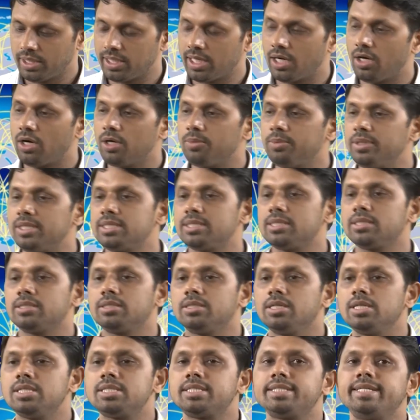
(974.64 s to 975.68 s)
cannot be
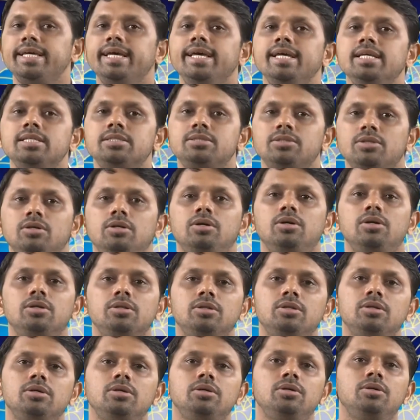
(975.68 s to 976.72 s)
just changed
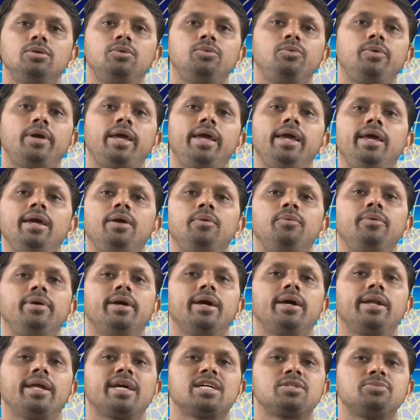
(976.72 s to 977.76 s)
on the way we
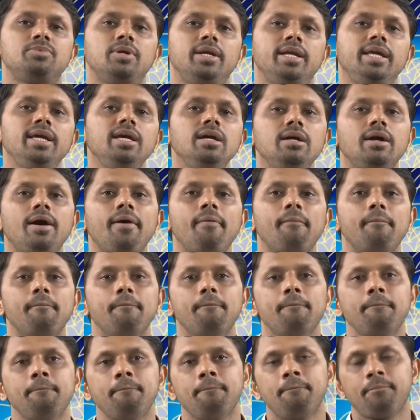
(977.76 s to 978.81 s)
are explaining
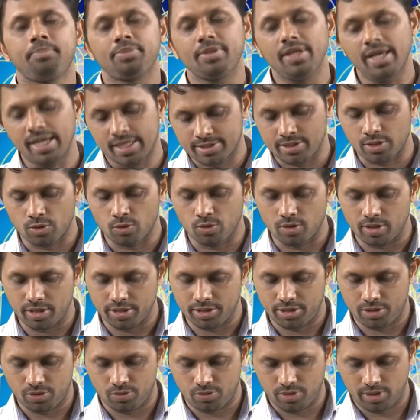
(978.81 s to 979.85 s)
the
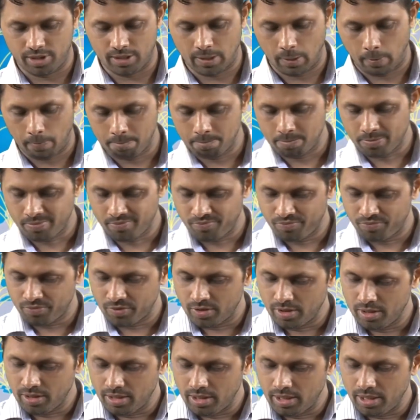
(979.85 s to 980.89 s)
Heckscher-Ohlin theory.
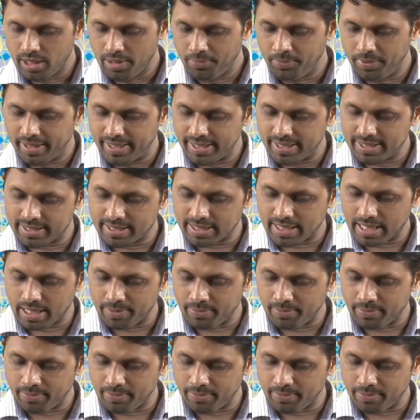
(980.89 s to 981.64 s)
If it is K